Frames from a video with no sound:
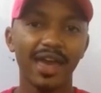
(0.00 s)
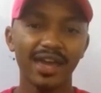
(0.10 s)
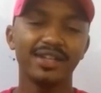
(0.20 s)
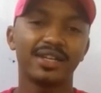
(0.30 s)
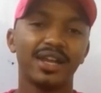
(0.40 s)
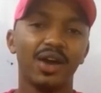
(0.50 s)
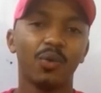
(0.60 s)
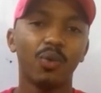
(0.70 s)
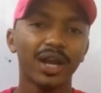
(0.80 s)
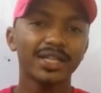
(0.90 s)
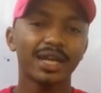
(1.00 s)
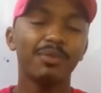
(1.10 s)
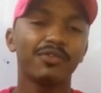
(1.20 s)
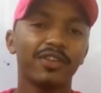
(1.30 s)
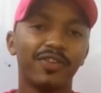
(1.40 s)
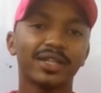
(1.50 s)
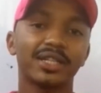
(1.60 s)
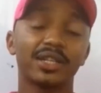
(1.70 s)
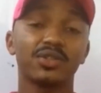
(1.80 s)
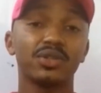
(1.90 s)
And what are some of the
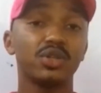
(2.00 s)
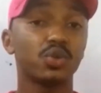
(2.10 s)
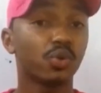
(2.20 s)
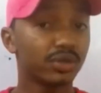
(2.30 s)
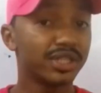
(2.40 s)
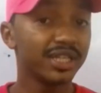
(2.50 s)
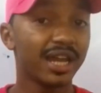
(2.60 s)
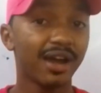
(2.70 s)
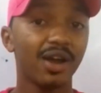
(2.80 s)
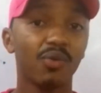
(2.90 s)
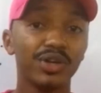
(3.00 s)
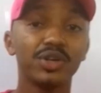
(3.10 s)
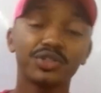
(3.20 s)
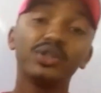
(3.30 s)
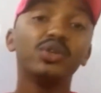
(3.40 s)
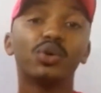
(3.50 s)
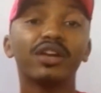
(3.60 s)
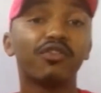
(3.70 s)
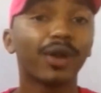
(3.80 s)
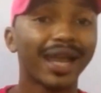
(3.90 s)
factors that you need to consider when you're actually
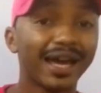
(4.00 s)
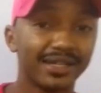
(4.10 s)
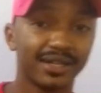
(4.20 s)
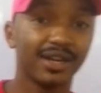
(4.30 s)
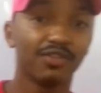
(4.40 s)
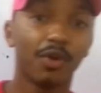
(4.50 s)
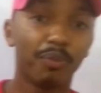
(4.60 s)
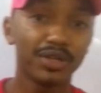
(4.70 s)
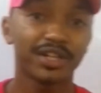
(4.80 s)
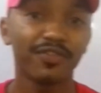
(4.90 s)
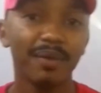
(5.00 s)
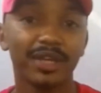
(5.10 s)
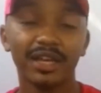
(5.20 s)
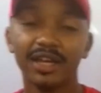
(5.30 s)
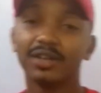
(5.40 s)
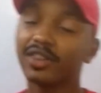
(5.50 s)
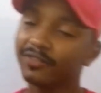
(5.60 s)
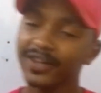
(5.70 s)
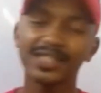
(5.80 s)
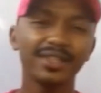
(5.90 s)
looking for land for poultry farming? Now, the
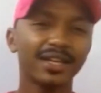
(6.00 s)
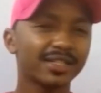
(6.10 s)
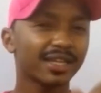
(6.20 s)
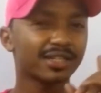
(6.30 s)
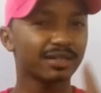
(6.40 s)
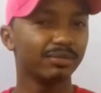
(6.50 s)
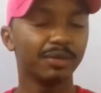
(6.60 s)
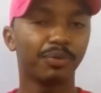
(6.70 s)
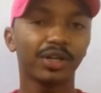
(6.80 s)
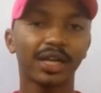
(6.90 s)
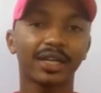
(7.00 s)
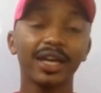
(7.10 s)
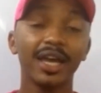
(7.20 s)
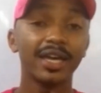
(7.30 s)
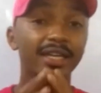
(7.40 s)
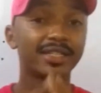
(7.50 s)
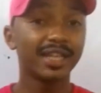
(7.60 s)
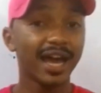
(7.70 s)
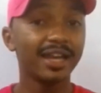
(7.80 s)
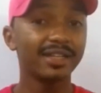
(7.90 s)
first thing that is extremely important is
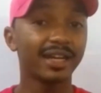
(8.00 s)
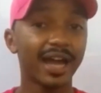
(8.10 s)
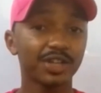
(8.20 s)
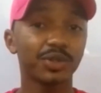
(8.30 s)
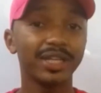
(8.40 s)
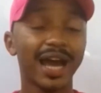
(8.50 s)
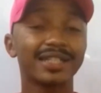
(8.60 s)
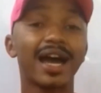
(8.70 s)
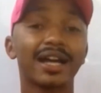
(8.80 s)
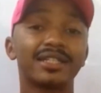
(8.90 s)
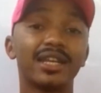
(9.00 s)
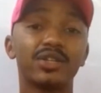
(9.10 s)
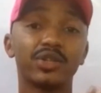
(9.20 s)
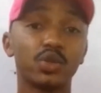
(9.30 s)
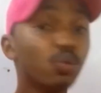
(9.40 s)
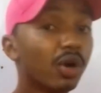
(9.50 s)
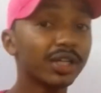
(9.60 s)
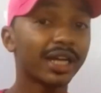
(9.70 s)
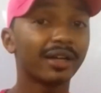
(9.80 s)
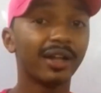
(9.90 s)
land that actually has access to
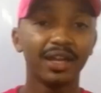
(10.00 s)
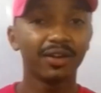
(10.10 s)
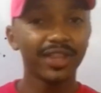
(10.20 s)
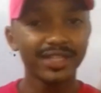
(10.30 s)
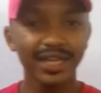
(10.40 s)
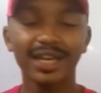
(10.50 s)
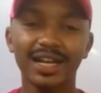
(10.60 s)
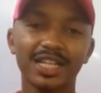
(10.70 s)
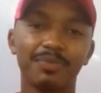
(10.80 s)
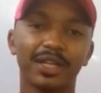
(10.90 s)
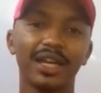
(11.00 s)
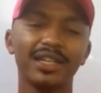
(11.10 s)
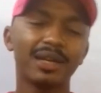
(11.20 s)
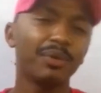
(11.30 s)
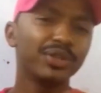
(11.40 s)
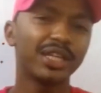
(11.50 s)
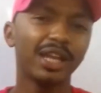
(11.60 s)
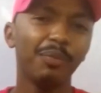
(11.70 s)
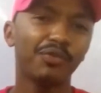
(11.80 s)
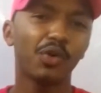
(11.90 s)
water. Now, the second aspect is about the
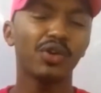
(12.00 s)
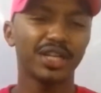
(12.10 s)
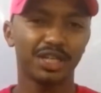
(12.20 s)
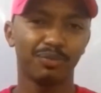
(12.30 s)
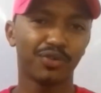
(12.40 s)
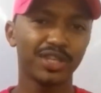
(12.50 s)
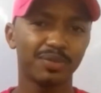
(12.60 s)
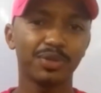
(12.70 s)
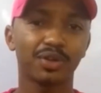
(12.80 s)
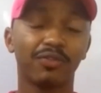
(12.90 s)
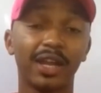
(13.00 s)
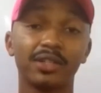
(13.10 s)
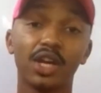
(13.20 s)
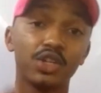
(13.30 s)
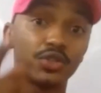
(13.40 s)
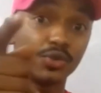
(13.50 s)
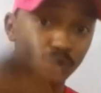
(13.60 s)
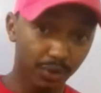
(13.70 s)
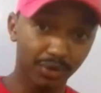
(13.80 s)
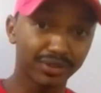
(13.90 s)
type of ownership for this piece of land. Should
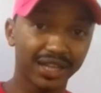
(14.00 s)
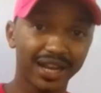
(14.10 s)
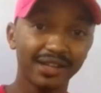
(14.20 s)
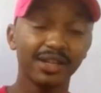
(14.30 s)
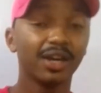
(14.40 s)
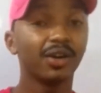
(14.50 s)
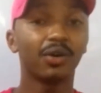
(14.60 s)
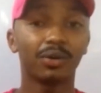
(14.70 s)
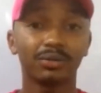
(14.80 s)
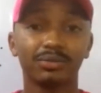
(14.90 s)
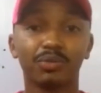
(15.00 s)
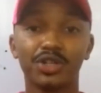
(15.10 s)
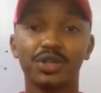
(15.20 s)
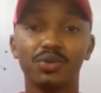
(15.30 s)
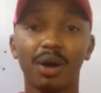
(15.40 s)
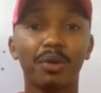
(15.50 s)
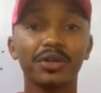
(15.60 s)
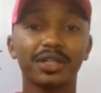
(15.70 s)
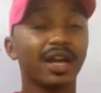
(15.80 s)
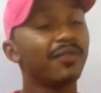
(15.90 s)
you own the land, or what do you do about
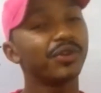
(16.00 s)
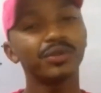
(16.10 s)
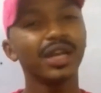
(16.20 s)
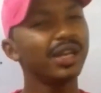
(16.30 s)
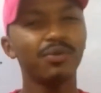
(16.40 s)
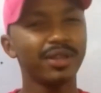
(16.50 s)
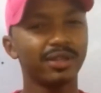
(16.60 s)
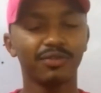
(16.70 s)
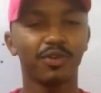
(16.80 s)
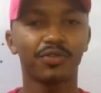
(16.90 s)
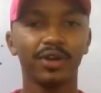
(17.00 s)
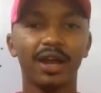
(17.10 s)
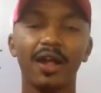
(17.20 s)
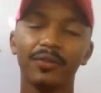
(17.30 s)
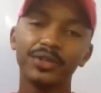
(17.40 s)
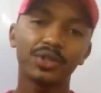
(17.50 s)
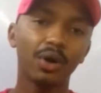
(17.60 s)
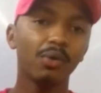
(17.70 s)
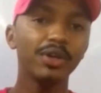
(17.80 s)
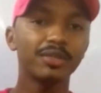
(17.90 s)
it? Now, I'll tell you one thing for free. It's
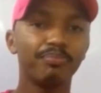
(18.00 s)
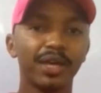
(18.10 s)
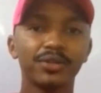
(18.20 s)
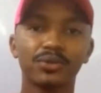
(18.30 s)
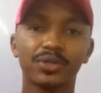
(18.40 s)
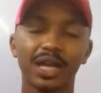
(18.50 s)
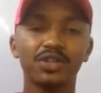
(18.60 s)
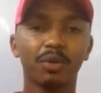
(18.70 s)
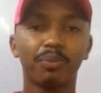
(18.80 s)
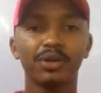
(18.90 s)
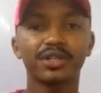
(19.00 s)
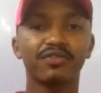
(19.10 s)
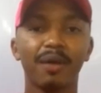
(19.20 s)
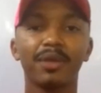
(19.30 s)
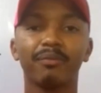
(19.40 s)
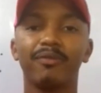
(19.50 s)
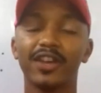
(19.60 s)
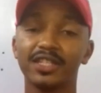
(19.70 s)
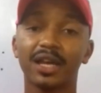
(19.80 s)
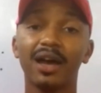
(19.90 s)
always best to start your poultry farming
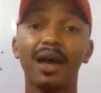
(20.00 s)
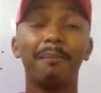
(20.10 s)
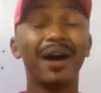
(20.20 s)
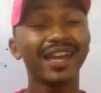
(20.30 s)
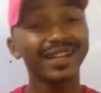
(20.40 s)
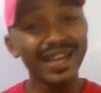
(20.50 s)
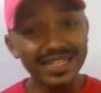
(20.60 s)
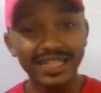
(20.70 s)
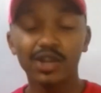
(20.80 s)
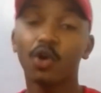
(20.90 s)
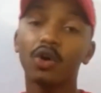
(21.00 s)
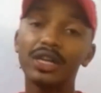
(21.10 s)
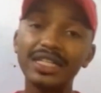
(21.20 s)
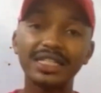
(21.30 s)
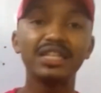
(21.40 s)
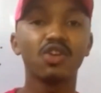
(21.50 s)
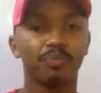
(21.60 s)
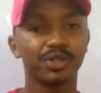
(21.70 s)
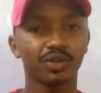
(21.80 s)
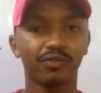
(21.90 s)
venture by renting or leasing your
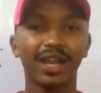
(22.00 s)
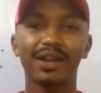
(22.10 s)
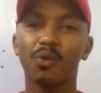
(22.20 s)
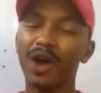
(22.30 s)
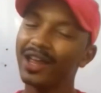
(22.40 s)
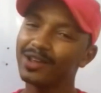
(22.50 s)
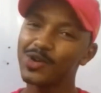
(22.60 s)
piece of land. Why?